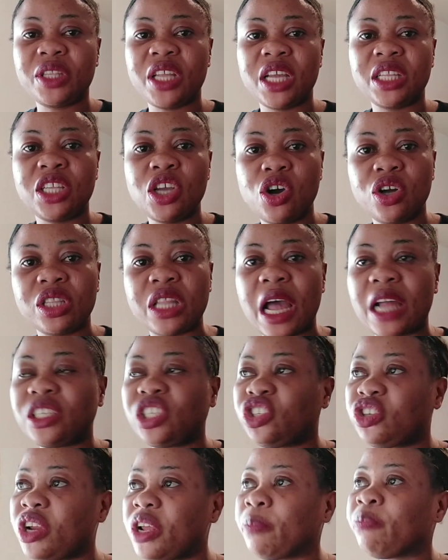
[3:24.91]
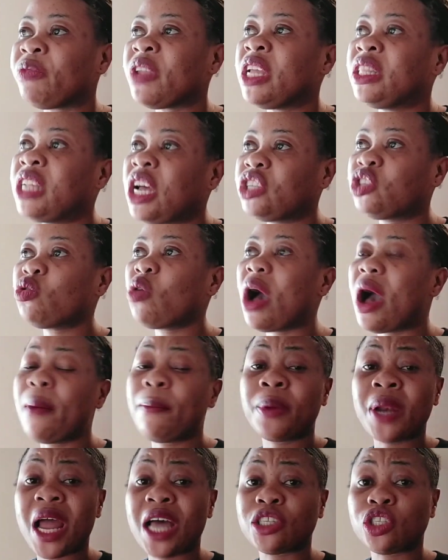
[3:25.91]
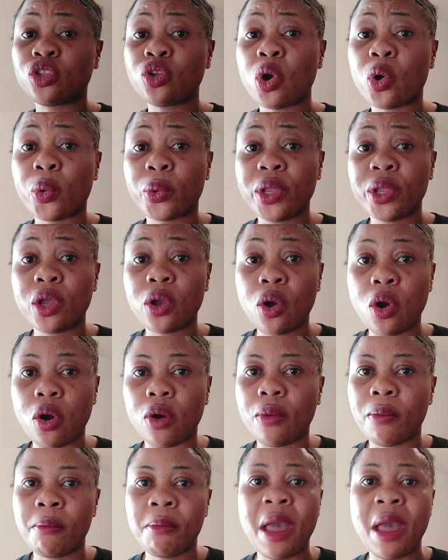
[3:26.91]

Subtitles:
they're on that train now. So I blast not quick come.